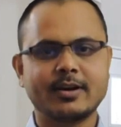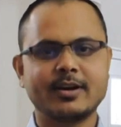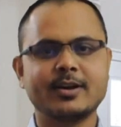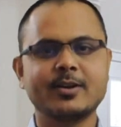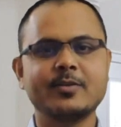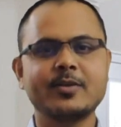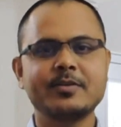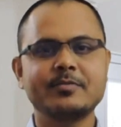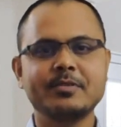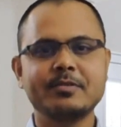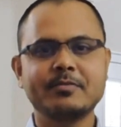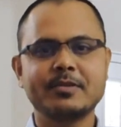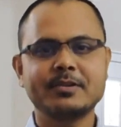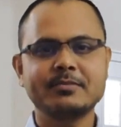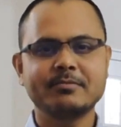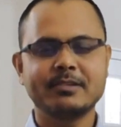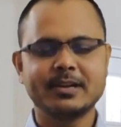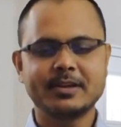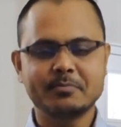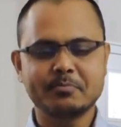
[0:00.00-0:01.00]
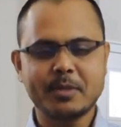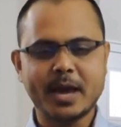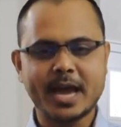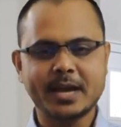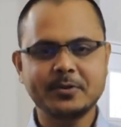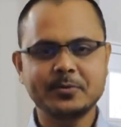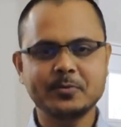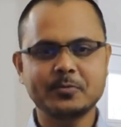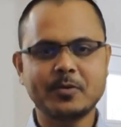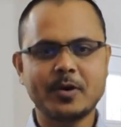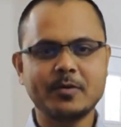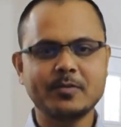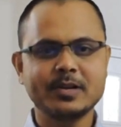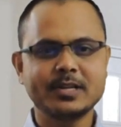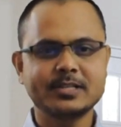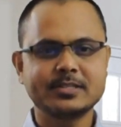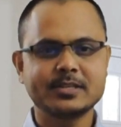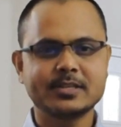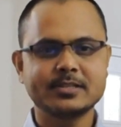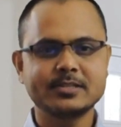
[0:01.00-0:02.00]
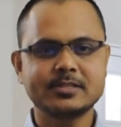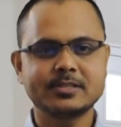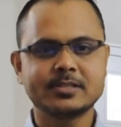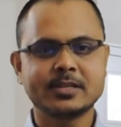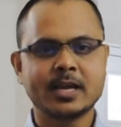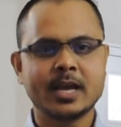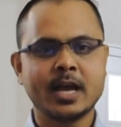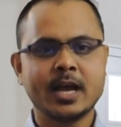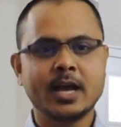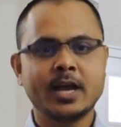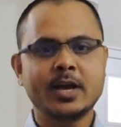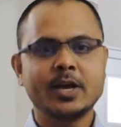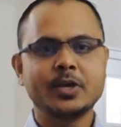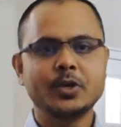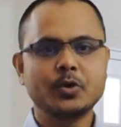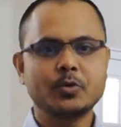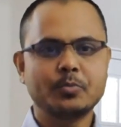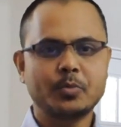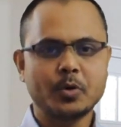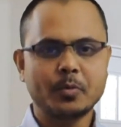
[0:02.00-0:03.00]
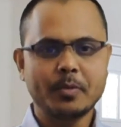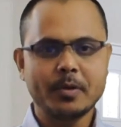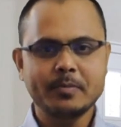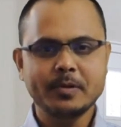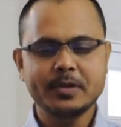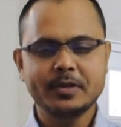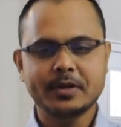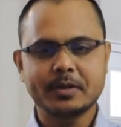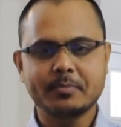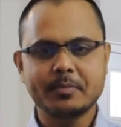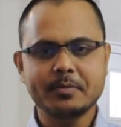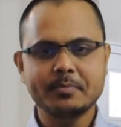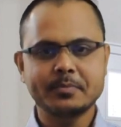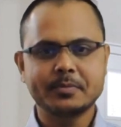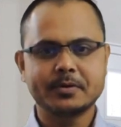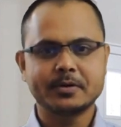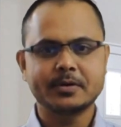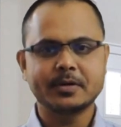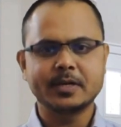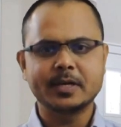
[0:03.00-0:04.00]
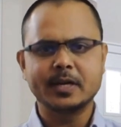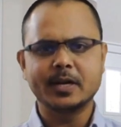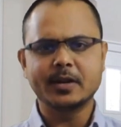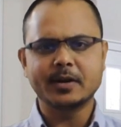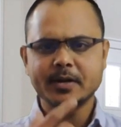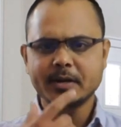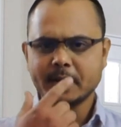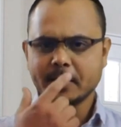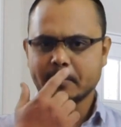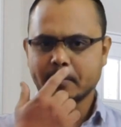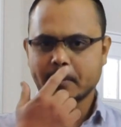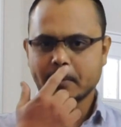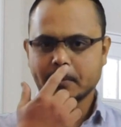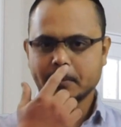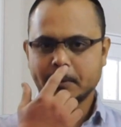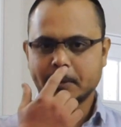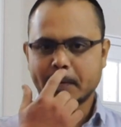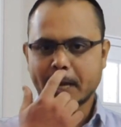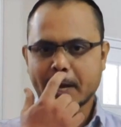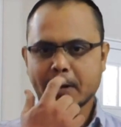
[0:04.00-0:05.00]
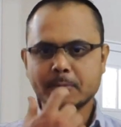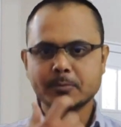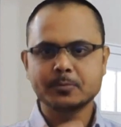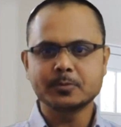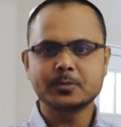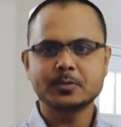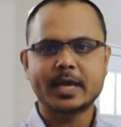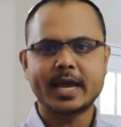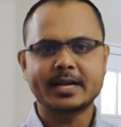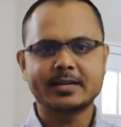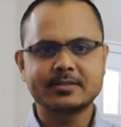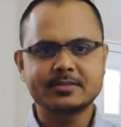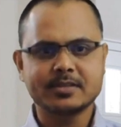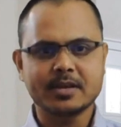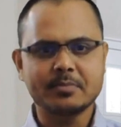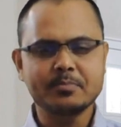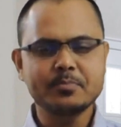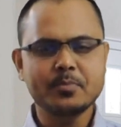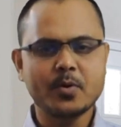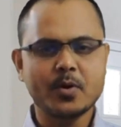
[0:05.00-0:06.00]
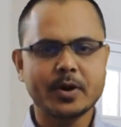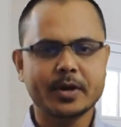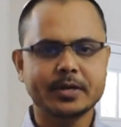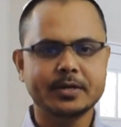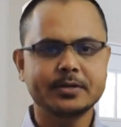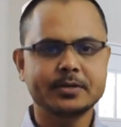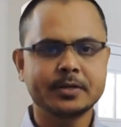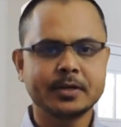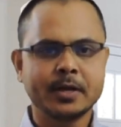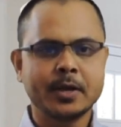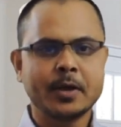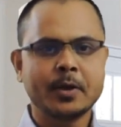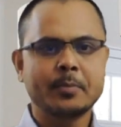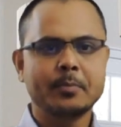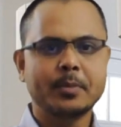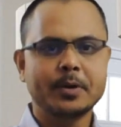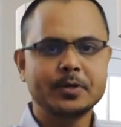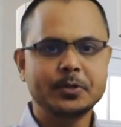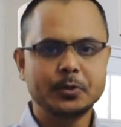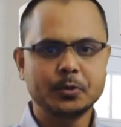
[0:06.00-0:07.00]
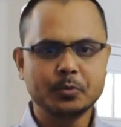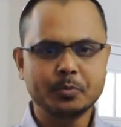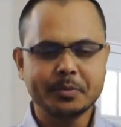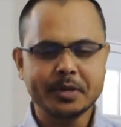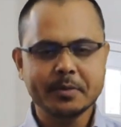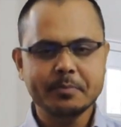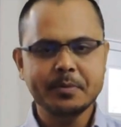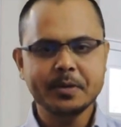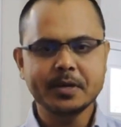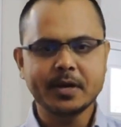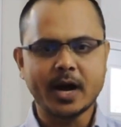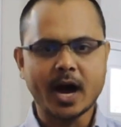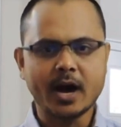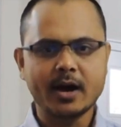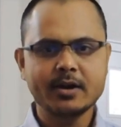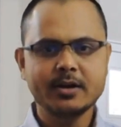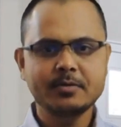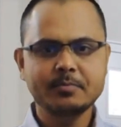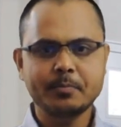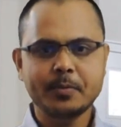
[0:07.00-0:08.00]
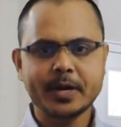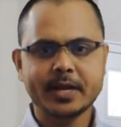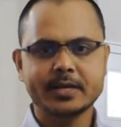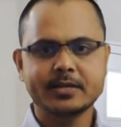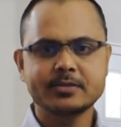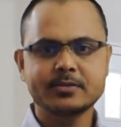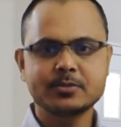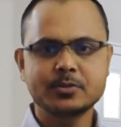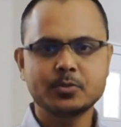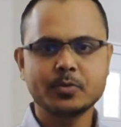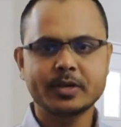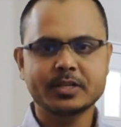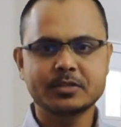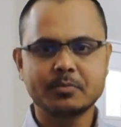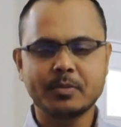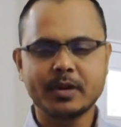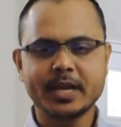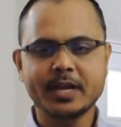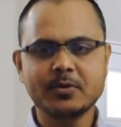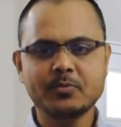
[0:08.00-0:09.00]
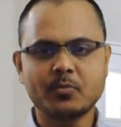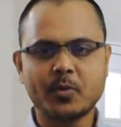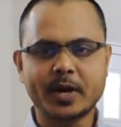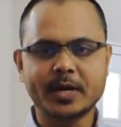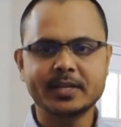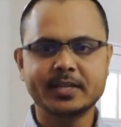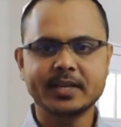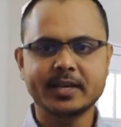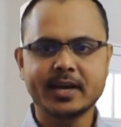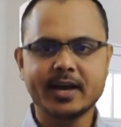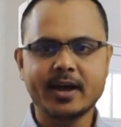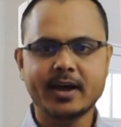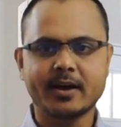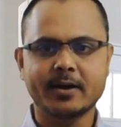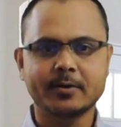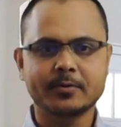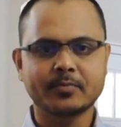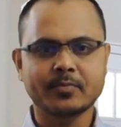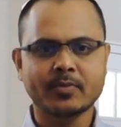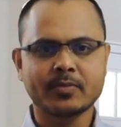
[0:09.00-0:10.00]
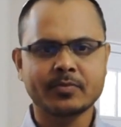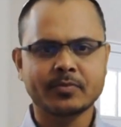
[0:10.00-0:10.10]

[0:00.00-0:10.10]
Hello everyone, welcome back to Wow Lessons. You probably remember learning about nouns at some point, but you may be hard pressed to explain what they are.